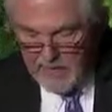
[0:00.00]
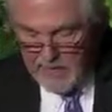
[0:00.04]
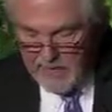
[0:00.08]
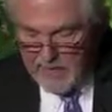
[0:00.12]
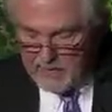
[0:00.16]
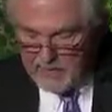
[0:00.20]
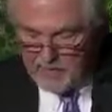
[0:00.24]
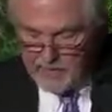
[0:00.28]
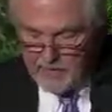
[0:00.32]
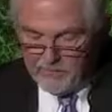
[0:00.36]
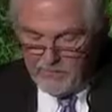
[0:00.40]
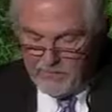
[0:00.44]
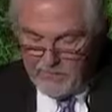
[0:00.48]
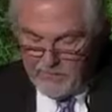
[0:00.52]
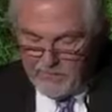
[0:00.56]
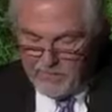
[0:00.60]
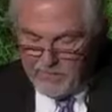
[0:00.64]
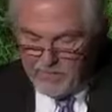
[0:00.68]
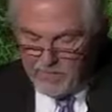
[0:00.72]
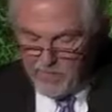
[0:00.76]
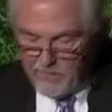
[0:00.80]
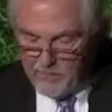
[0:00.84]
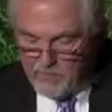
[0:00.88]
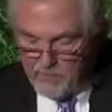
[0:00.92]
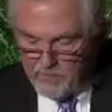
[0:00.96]

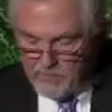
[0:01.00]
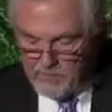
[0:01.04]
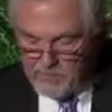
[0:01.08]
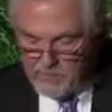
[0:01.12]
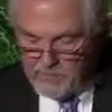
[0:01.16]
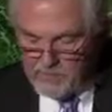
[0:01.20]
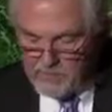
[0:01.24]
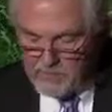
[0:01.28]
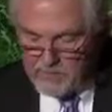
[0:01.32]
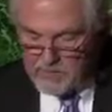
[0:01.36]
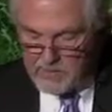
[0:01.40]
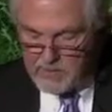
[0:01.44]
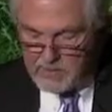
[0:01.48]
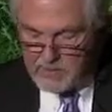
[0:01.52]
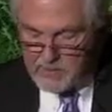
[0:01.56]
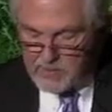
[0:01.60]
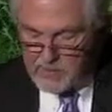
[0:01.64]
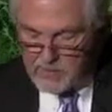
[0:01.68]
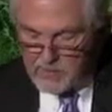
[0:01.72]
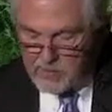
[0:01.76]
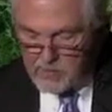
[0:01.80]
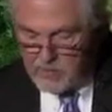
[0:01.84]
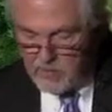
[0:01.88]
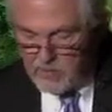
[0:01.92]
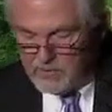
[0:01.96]
activating our patients and
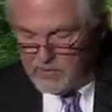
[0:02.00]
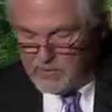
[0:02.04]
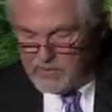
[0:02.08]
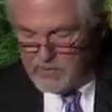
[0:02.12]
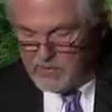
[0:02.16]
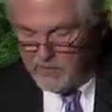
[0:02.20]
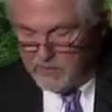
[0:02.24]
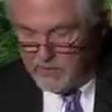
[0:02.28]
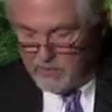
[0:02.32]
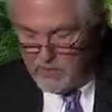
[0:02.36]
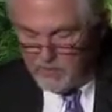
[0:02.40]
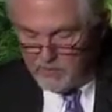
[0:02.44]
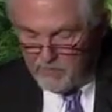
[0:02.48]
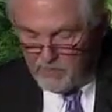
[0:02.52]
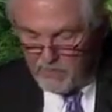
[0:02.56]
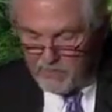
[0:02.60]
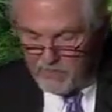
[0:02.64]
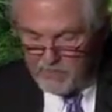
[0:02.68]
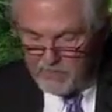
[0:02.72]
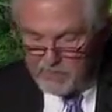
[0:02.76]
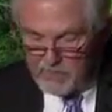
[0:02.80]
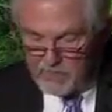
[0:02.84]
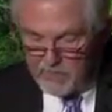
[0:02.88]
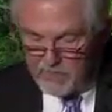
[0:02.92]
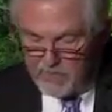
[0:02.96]
insurance
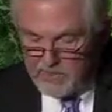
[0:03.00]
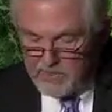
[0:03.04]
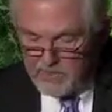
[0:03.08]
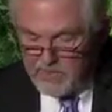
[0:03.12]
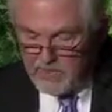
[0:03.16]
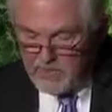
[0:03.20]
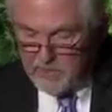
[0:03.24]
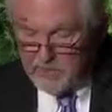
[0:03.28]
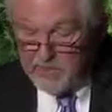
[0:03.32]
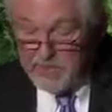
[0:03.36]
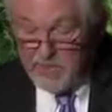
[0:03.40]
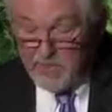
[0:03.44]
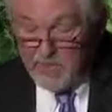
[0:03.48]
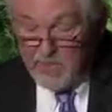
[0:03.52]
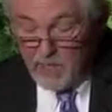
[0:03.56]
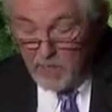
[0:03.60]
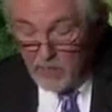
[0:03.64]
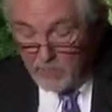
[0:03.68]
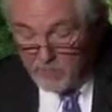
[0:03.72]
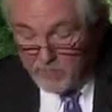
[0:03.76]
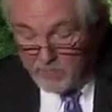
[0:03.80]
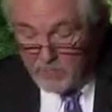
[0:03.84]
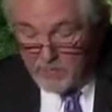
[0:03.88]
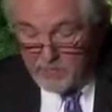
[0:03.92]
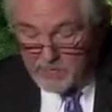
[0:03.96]
members to become the
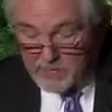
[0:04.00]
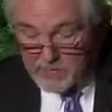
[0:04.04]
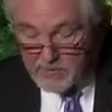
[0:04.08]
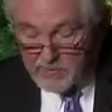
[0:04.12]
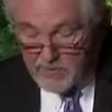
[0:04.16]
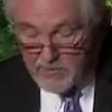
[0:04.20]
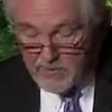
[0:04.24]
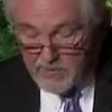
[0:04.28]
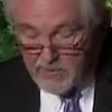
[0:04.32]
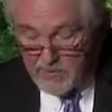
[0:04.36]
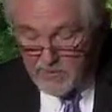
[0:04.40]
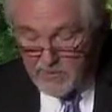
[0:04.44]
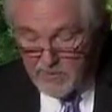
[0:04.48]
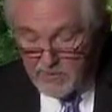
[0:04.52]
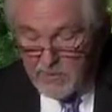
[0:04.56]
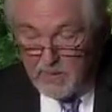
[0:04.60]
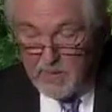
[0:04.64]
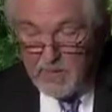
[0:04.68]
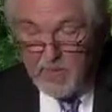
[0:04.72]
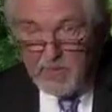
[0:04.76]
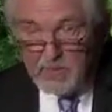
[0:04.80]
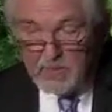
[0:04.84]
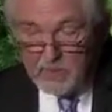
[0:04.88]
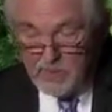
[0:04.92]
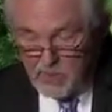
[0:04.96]
owners
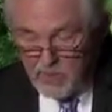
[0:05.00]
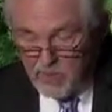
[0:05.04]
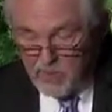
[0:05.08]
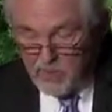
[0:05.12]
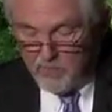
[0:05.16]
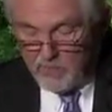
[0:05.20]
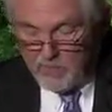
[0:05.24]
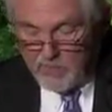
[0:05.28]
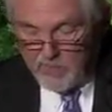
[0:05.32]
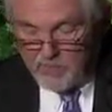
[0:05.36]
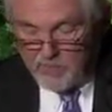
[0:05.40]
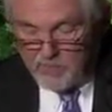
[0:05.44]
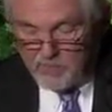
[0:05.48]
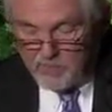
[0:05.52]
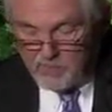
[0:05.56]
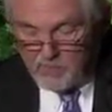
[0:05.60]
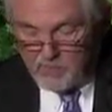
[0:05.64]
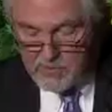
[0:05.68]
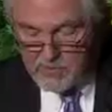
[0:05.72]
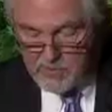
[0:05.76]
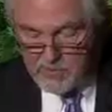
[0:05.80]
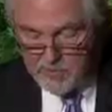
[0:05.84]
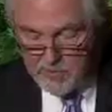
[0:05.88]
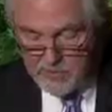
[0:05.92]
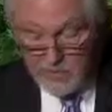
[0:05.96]
and
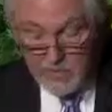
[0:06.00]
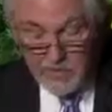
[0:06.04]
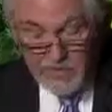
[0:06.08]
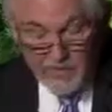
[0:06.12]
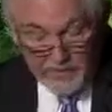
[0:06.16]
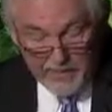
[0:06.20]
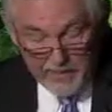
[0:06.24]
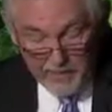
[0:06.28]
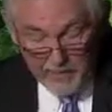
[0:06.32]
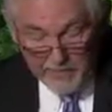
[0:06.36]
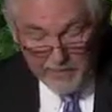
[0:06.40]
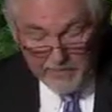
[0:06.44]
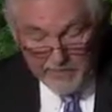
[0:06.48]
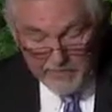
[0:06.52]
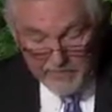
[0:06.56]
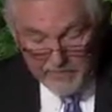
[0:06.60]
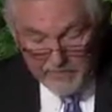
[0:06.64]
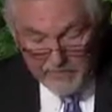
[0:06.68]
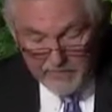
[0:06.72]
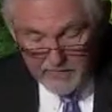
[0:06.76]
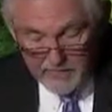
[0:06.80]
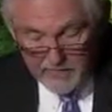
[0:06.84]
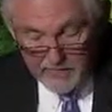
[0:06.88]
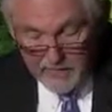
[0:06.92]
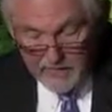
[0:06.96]
co-managers of their health,
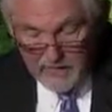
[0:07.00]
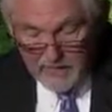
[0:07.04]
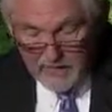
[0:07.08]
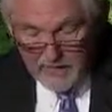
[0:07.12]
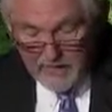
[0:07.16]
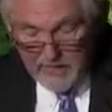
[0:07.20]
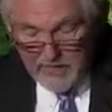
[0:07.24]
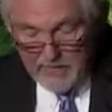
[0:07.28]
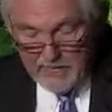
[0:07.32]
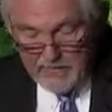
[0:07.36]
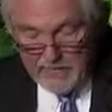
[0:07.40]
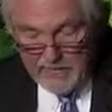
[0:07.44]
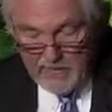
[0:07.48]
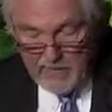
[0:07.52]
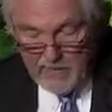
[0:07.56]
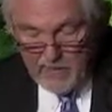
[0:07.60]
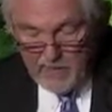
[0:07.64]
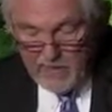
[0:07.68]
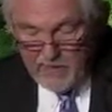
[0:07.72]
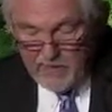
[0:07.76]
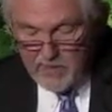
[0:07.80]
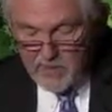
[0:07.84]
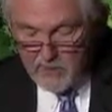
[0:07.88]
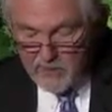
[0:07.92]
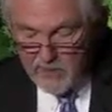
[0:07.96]
and
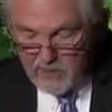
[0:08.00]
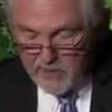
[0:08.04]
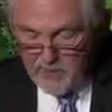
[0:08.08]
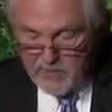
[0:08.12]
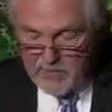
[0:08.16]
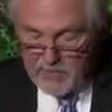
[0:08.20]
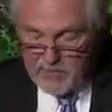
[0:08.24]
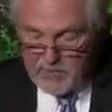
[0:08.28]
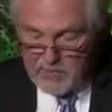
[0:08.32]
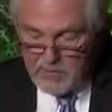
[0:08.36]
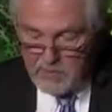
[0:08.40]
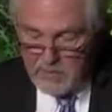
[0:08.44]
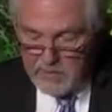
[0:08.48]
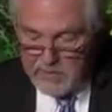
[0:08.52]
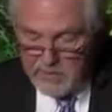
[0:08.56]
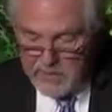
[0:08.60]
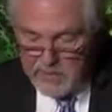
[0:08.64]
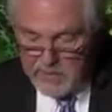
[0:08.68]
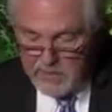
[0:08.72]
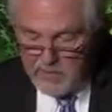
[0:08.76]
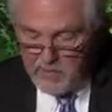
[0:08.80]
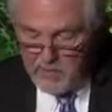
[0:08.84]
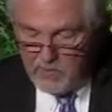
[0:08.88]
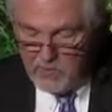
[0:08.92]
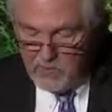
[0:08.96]
our commitment to
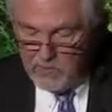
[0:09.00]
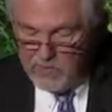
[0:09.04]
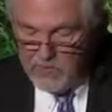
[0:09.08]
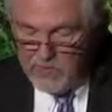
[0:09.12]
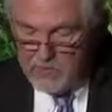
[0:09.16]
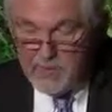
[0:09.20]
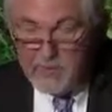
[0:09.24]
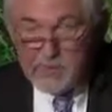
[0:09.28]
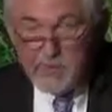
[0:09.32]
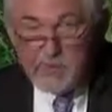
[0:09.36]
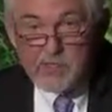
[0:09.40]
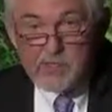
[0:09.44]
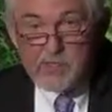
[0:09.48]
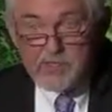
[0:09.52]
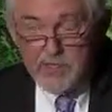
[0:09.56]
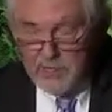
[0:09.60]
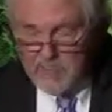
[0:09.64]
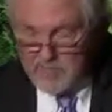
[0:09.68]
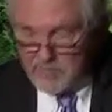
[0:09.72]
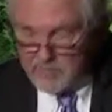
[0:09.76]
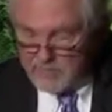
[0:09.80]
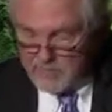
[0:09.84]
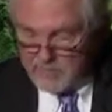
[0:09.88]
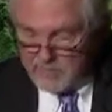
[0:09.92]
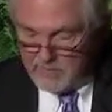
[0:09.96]
enable and
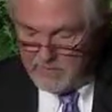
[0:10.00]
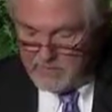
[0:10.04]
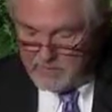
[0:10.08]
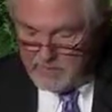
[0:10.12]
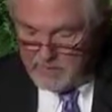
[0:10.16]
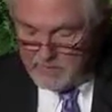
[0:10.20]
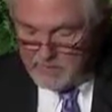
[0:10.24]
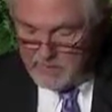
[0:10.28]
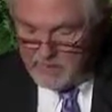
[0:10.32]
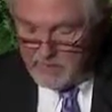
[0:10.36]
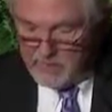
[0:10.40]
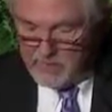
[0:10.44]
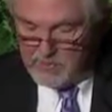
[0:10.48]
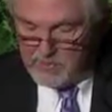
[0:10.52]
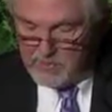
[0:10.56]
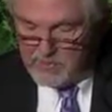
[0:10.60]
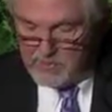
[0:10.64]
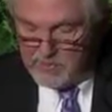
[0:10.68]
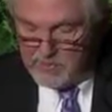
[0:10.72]
incent continuous